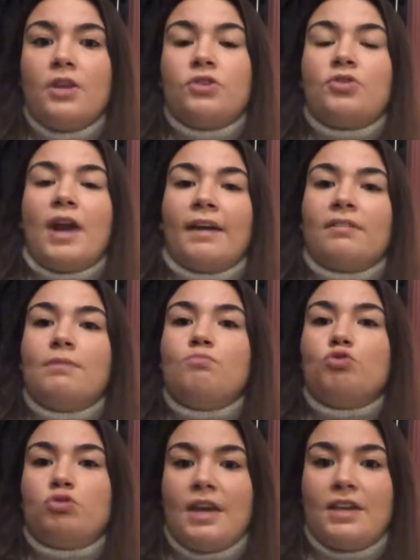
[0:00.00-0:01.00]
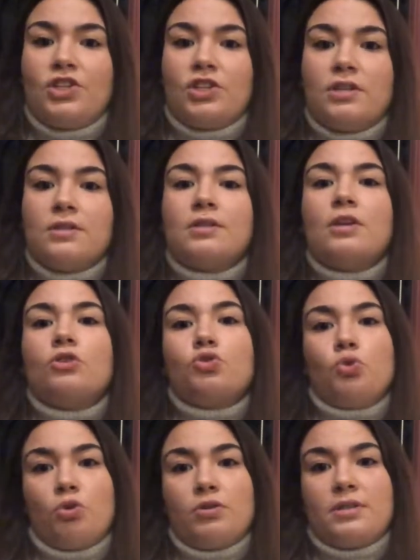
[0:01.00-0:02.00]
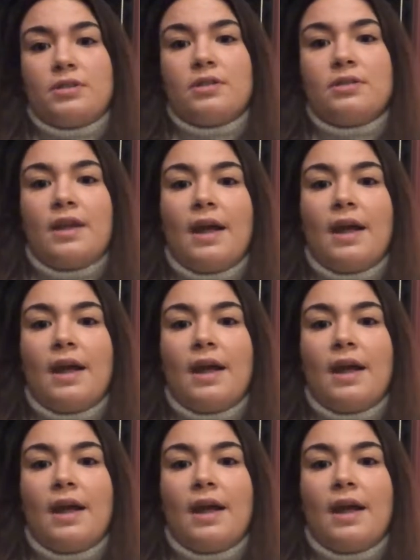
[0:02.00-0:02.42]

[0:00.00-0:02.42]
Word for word: track the mutations, sources,